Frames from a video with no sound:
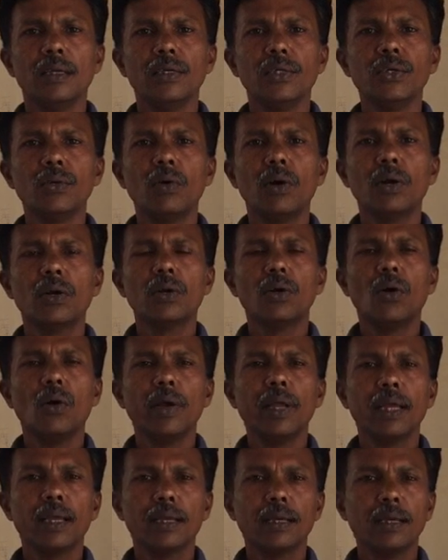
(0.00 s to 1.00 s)
You are
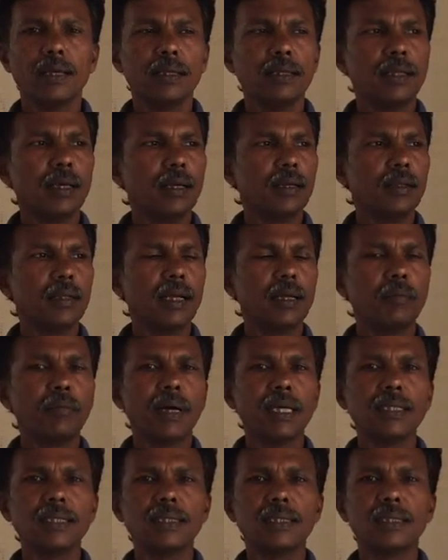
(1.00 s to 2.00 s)
going, that
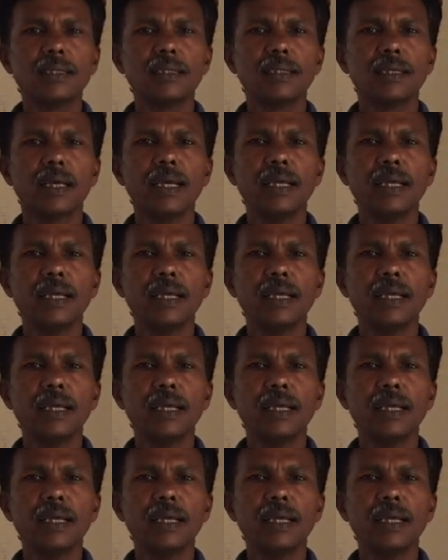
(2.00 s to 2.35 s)
bus